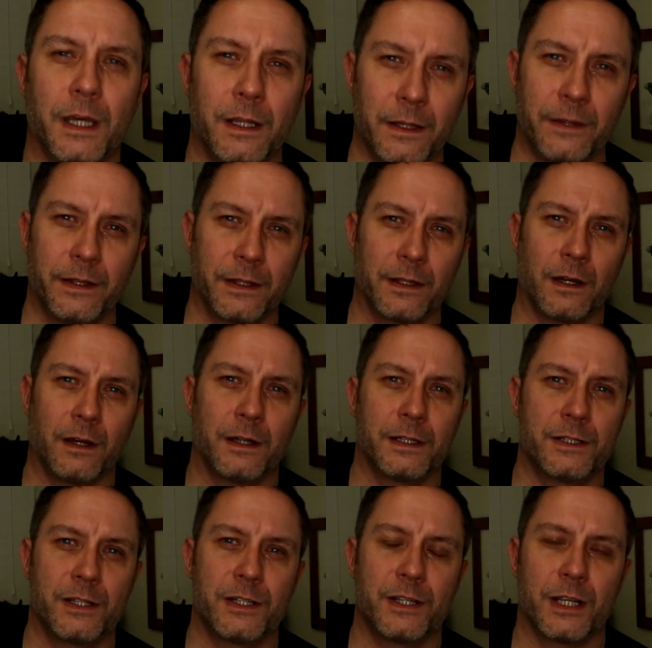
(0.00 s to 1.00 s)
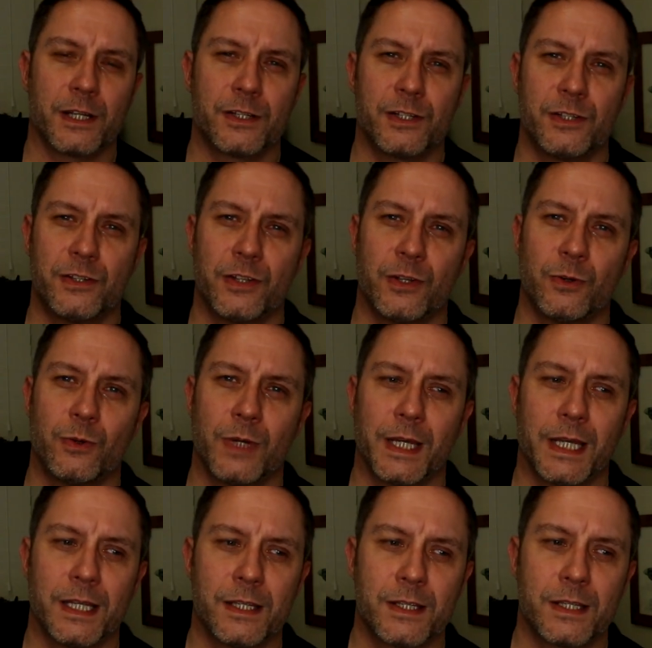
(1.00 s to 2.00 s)
The other thing that I'd suggest you do
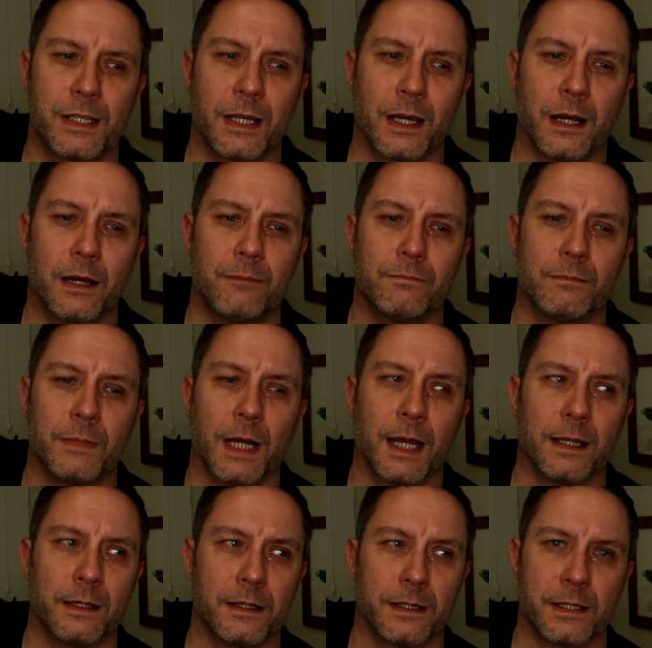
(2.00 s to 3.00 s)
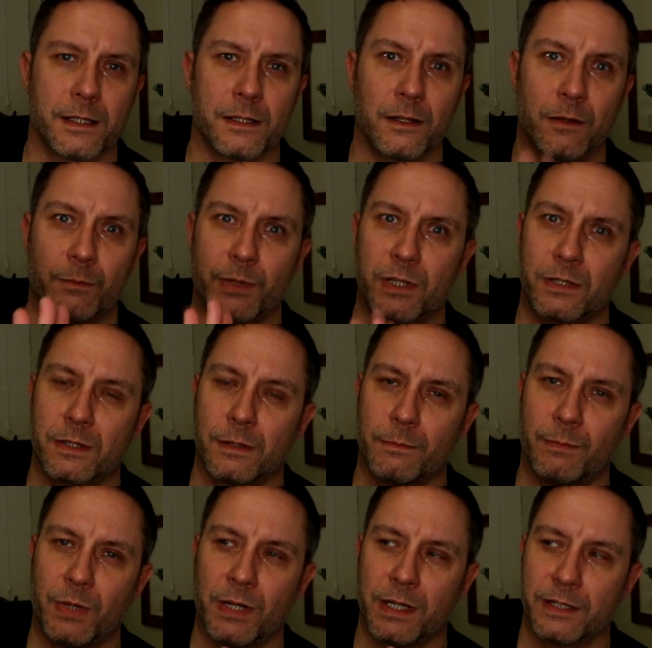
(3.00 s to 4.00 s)
is, and this is not because
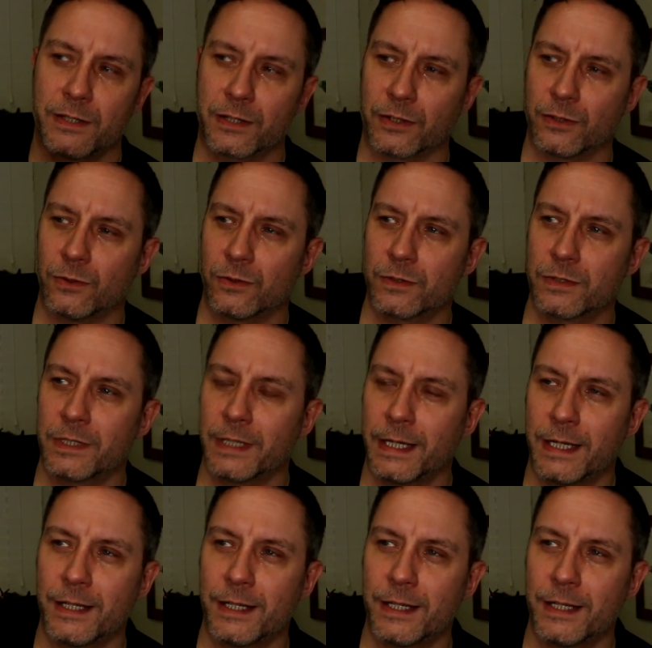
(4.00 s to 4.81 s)
I'm biased, of course,